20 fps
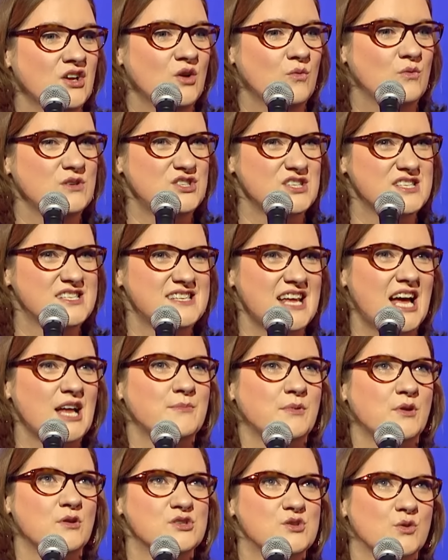which is sad,
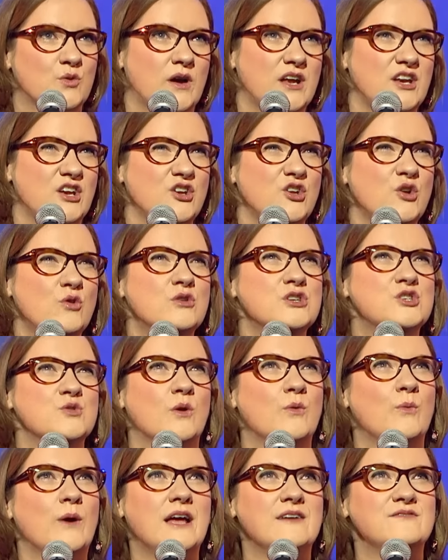but also quite an
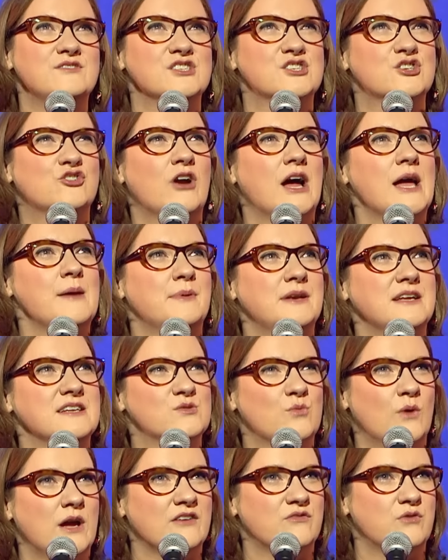unusual way of describing
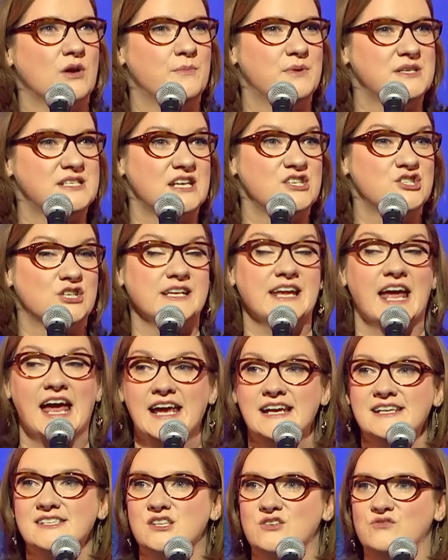his wife when potentially
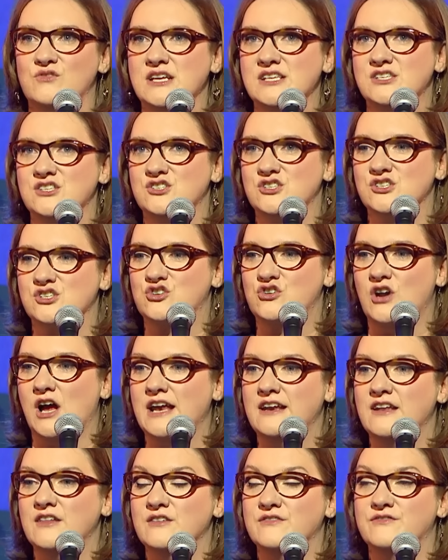he's the reason she's
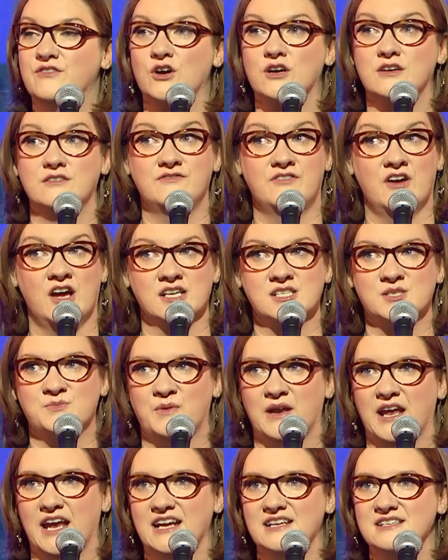crying in the fucking first
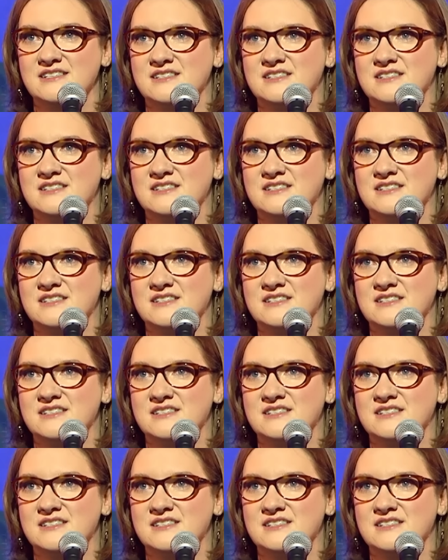place.